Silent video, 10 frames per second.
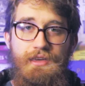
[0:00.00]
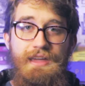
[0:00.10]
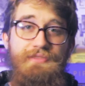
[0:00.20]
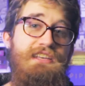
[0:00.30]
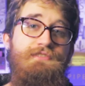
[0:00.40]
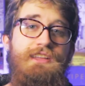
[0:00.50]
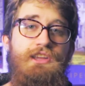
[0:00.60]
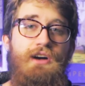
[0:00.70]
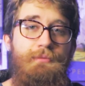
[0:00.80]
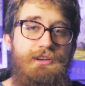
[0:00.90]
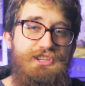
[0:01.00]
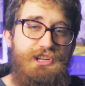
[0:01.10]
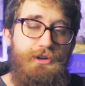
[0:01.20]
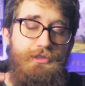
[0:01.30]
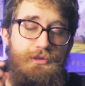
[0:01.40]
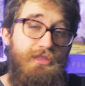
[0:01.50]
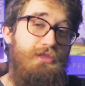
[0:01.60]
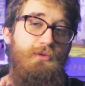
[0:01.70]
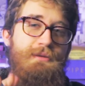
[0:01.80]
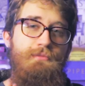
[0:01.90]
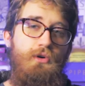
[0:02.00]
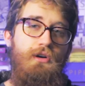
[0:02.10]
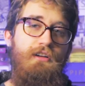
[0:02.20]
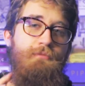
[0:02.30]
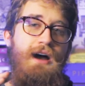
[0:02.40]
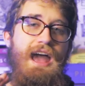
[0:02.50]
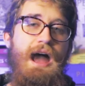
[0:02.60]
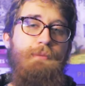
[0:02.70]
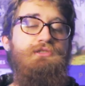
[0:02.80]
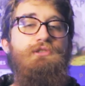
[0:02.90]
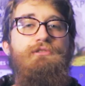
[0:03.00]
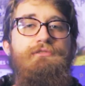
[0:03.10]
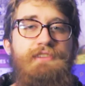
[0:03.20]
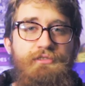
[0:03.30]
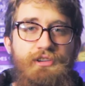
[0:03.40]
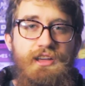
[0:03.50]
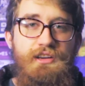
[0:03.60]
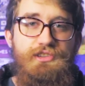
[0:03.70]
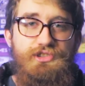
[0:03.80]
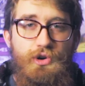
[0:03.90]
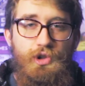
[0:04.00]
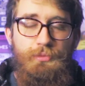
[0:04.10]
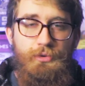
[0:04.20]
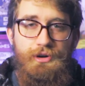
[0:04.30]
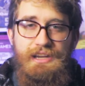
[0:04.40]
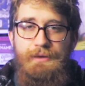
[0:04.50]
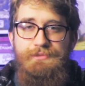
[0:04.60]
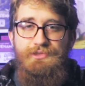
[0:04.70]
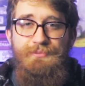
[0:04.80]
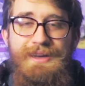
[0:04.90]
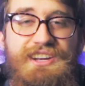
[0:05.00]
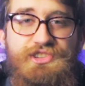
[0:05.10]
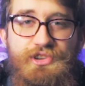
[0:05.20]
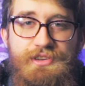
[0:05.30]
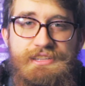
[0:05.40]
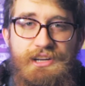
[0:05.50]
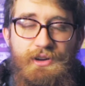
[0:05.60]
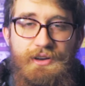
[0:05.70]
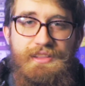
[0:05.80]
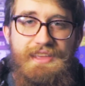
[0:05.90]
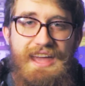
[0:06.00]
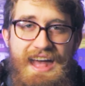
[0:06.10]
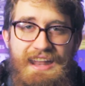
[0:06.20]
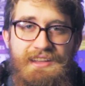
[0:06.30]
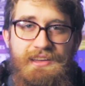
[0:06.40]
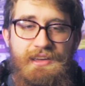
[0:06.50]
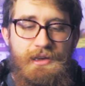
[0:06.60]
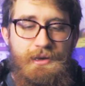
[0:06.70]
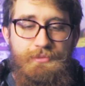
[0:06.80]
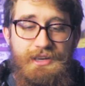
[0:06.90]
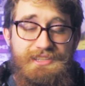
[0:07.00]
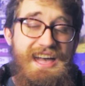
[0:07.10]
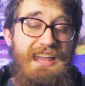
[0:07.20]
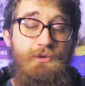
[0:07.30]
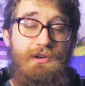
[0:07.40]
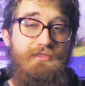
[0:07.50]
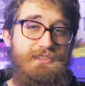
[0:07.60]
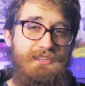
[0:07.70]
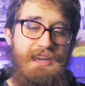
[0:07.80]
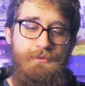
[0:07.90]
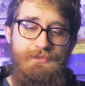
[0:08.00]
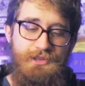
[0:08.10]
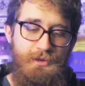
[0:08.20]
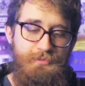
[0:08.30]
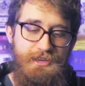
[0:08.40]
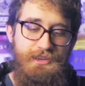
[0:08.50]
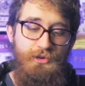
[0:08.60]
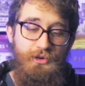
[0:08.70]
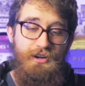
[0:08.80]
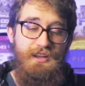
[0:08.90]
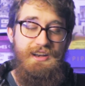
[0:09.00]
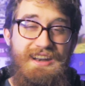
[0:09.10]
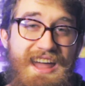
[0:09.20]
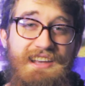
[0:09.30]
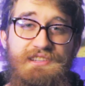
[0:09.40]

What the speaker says: In this video, I'm going to share with you 3 more of my absolute favorite solo board games, so make sure you stick around to the end because any one of these games could be your next